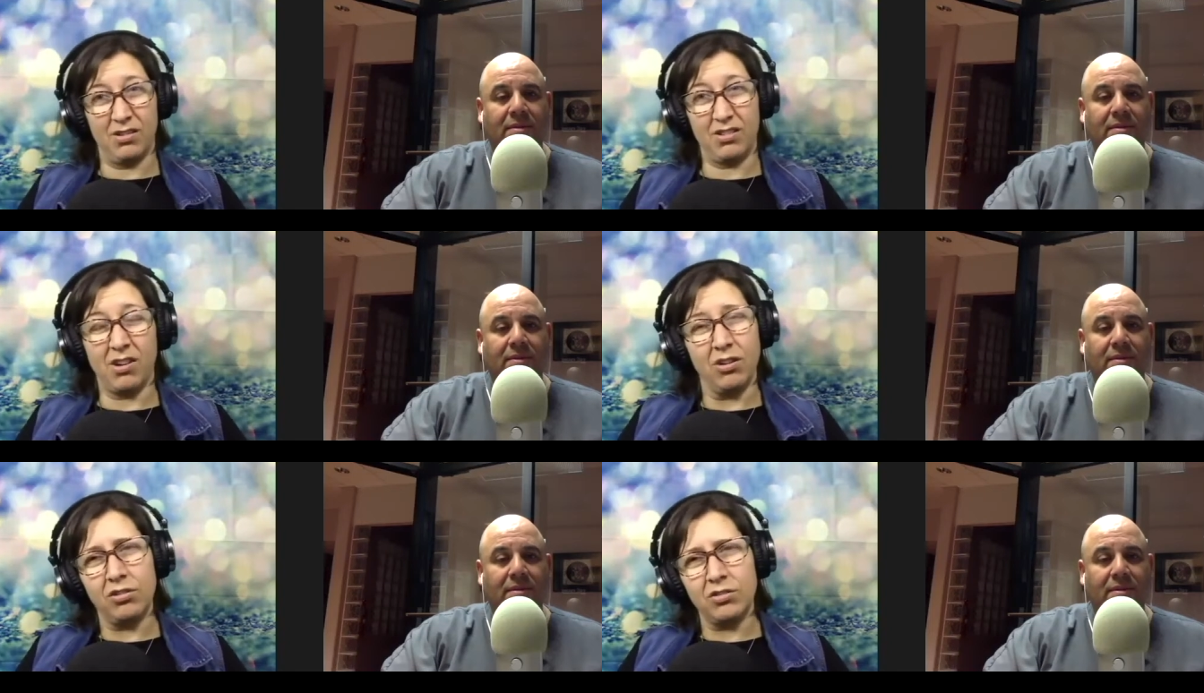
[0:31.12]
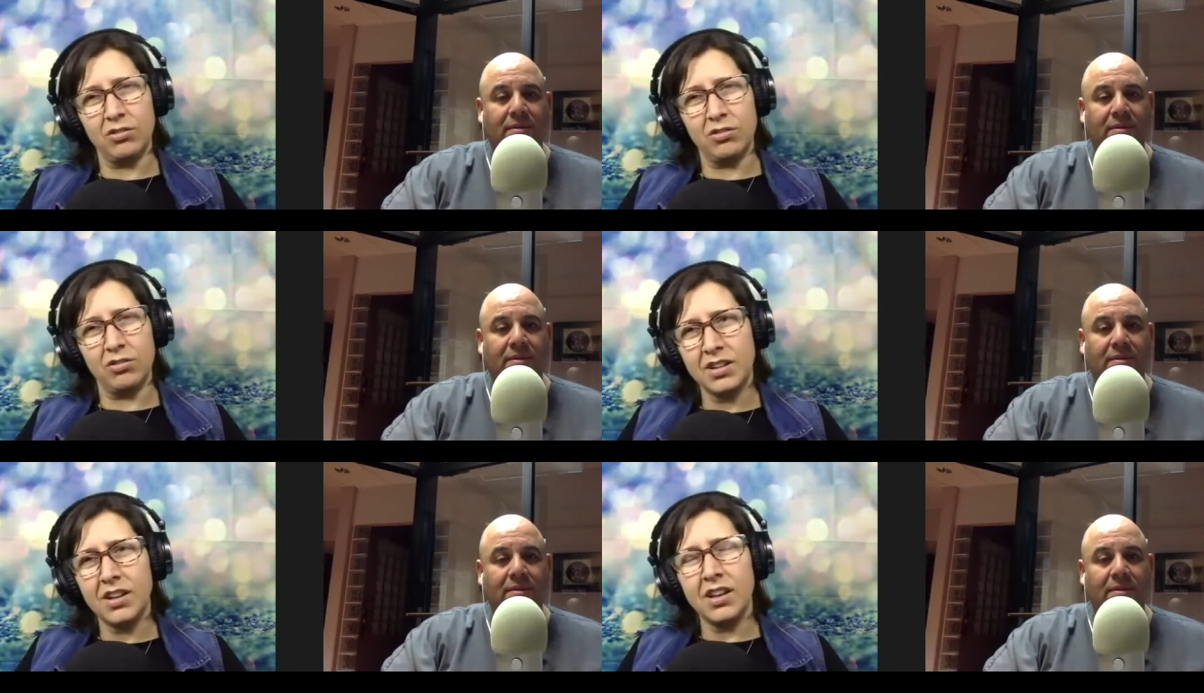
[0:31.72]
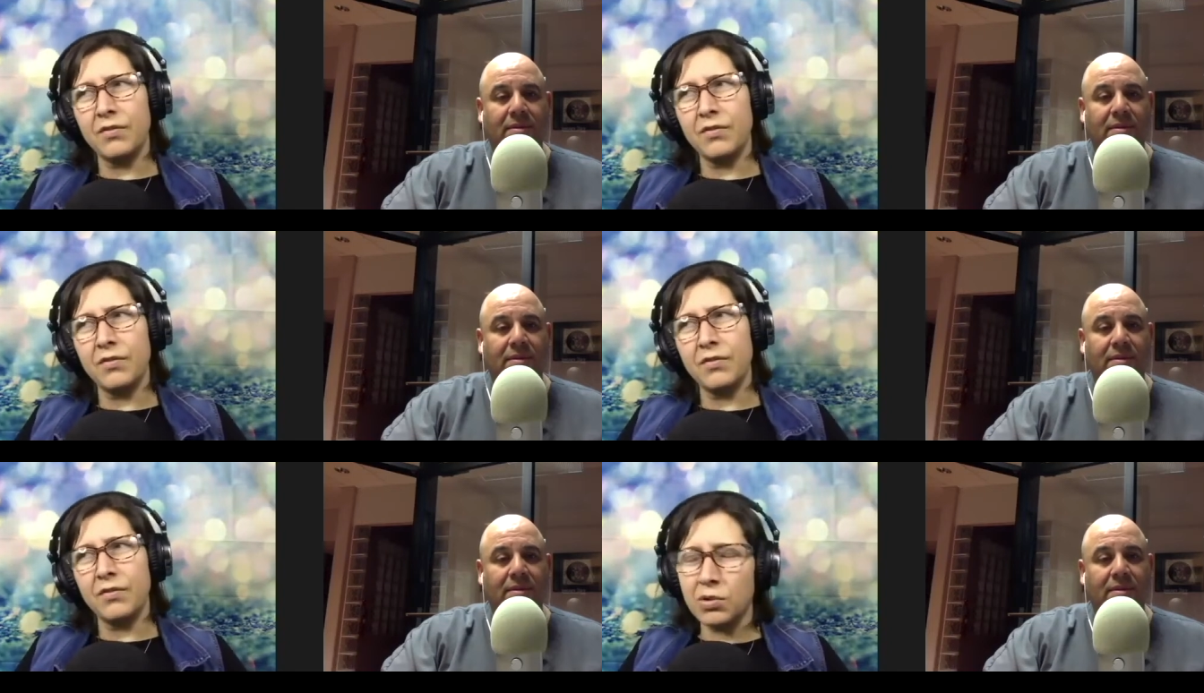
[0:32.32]
Speaker 1: carlos i feel like
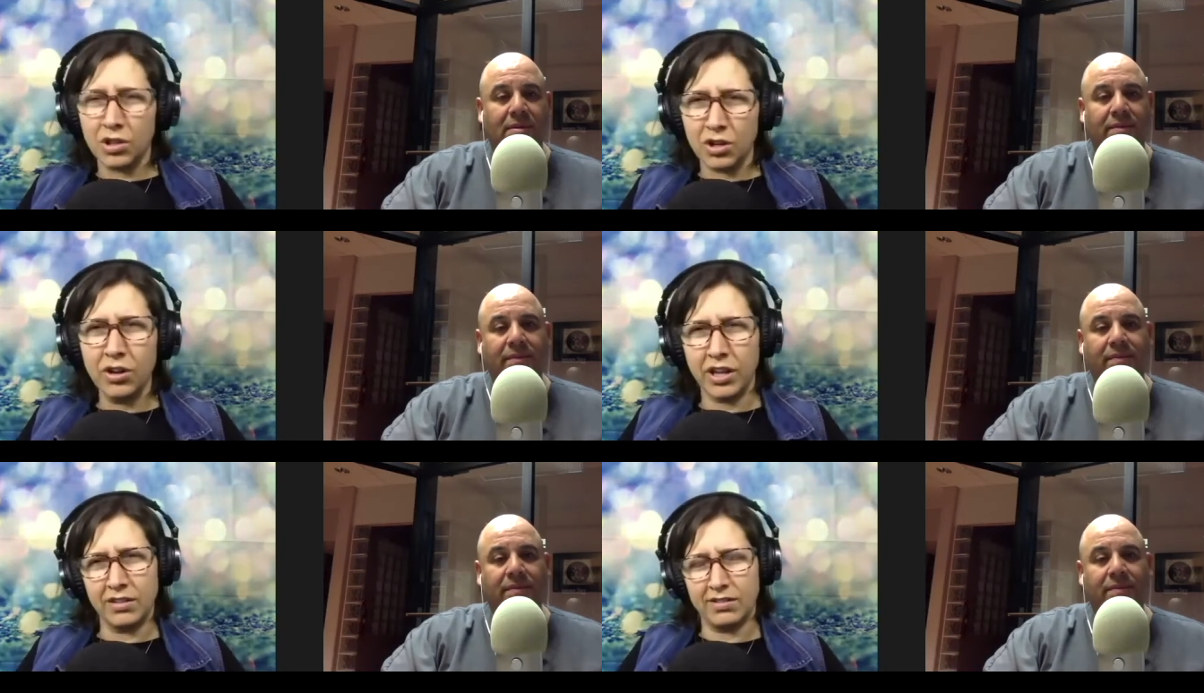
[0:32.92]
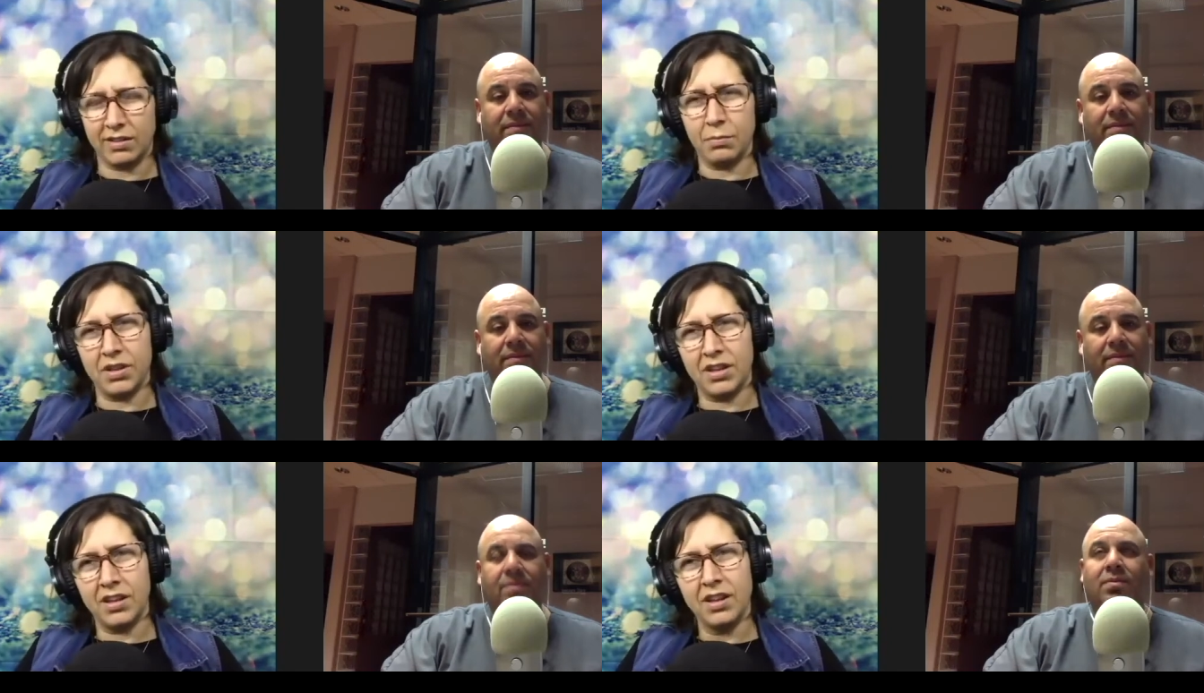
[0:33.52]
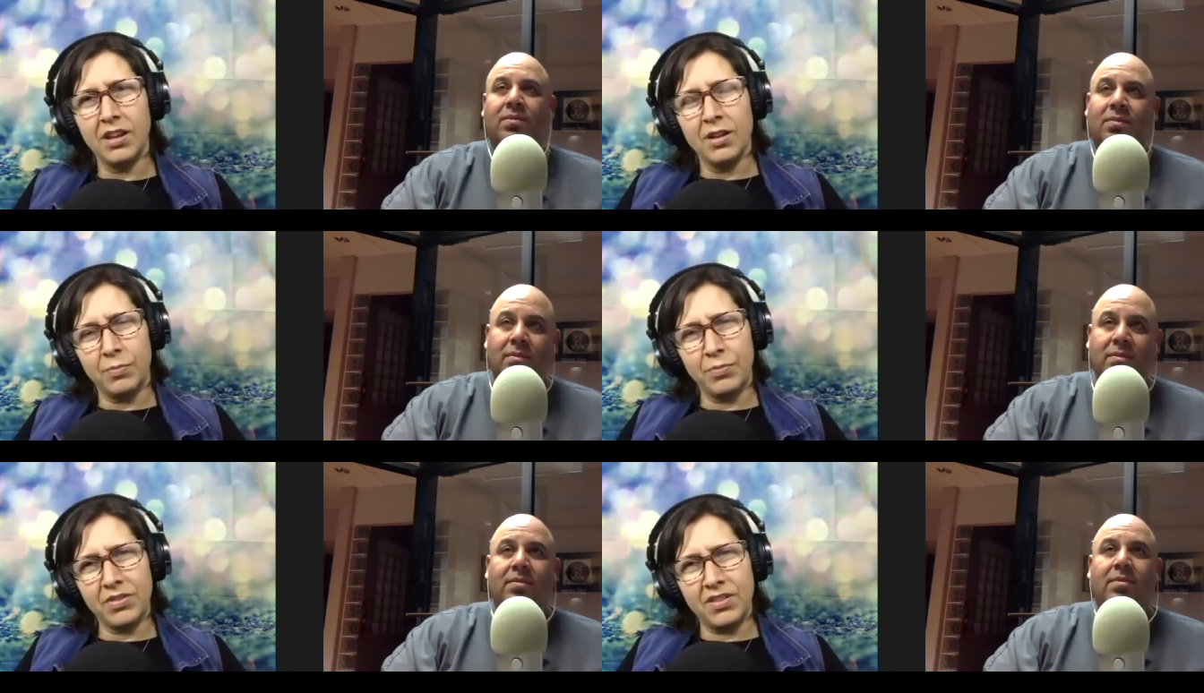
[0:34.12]
we're learning something
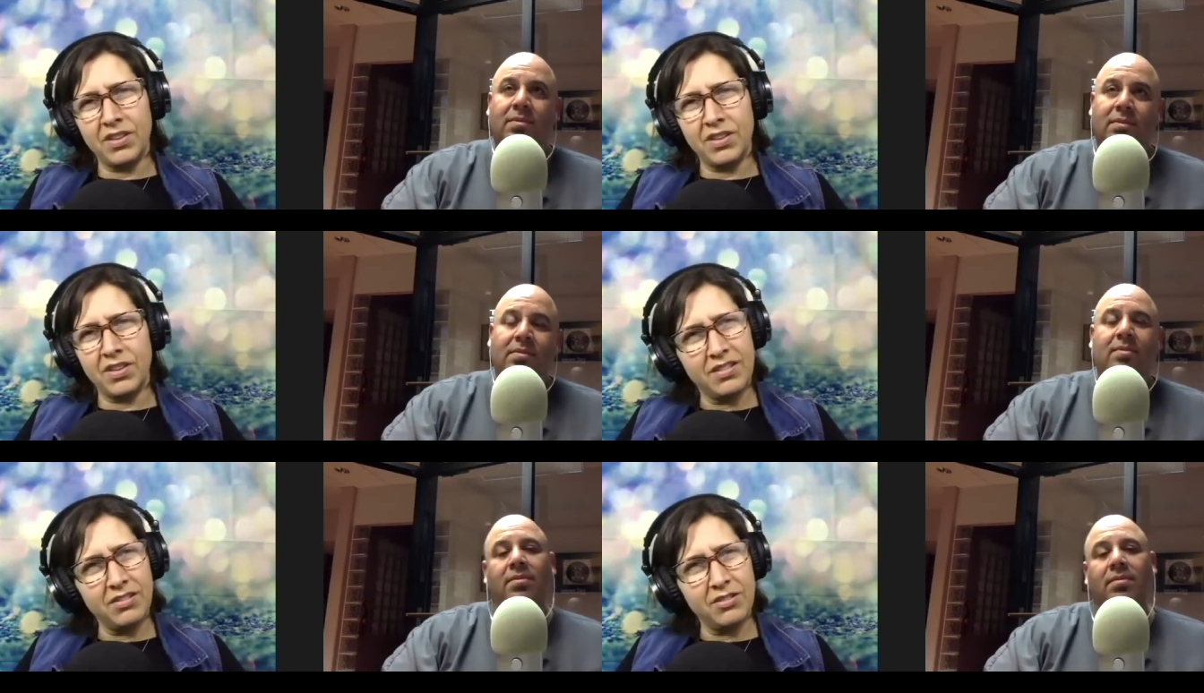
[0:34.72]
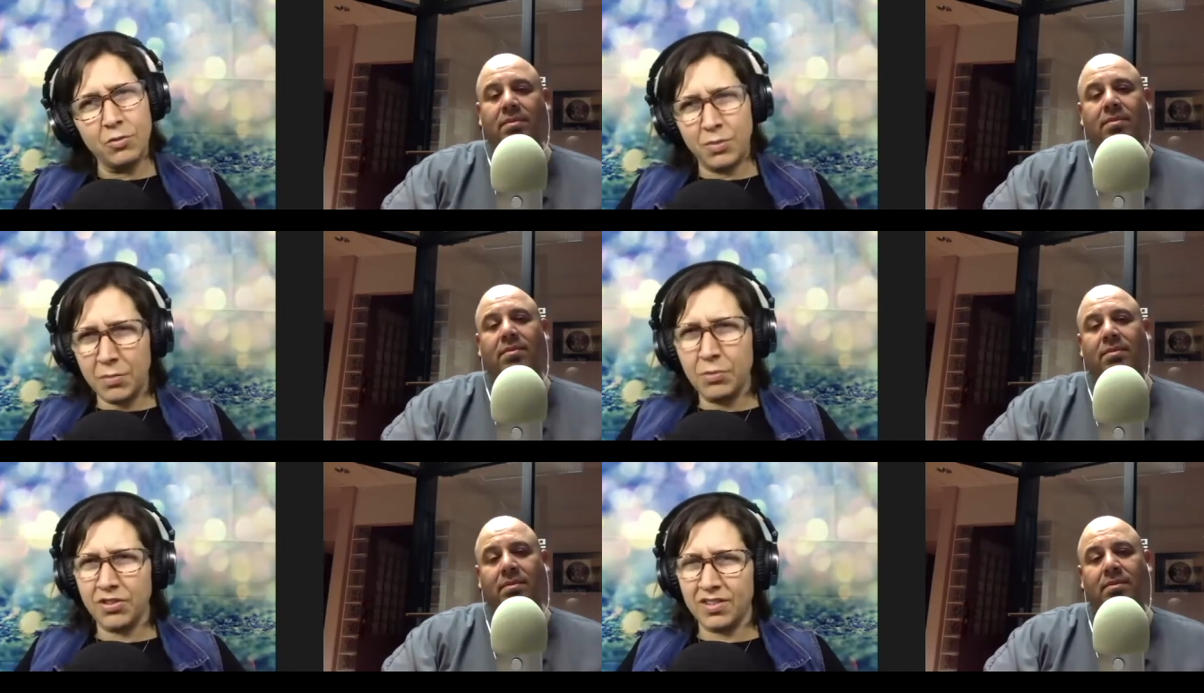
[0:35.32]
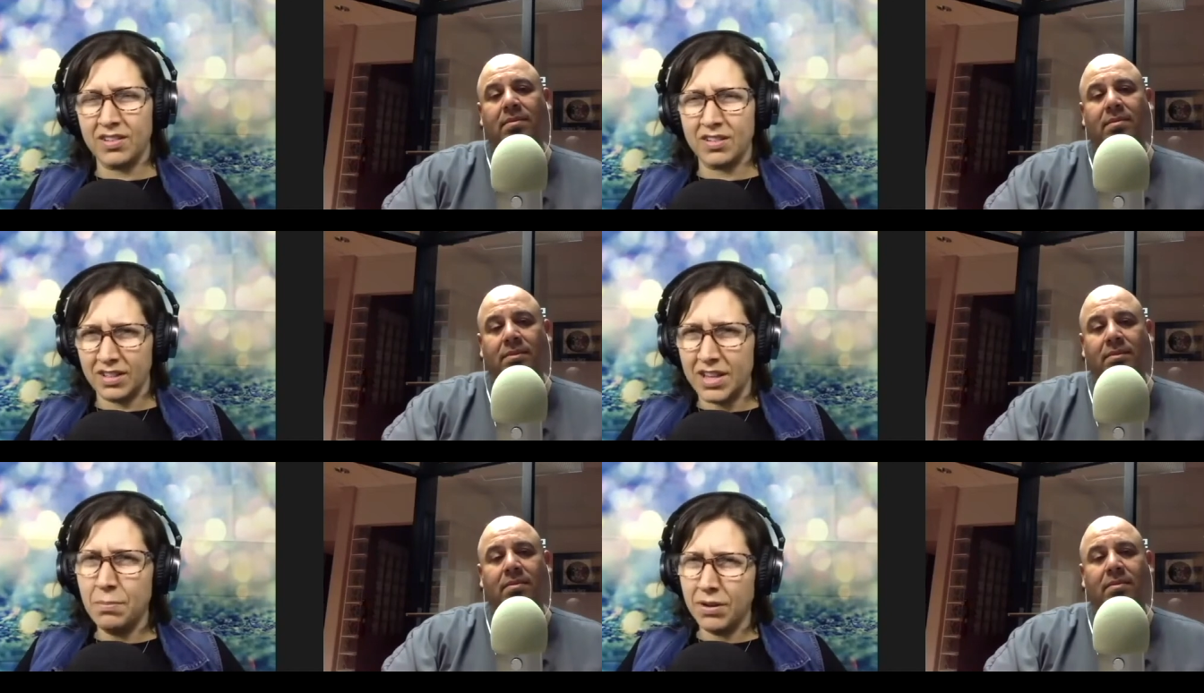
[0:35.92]
do, do, do people sleep in